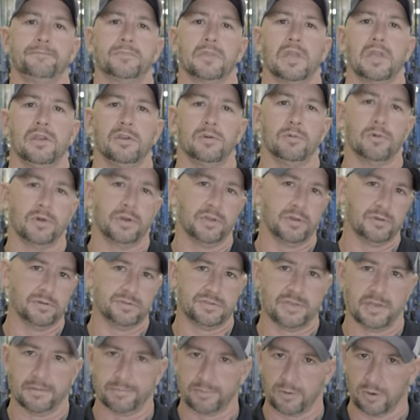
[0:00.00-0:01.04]
And you want to use
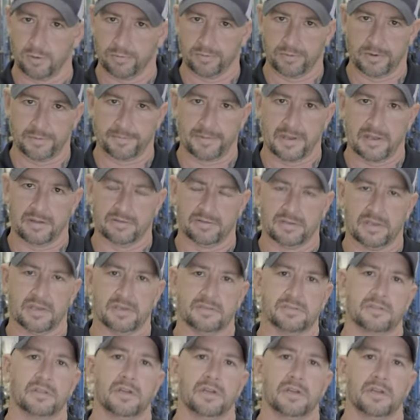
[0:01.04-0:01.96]
the appropriate pound test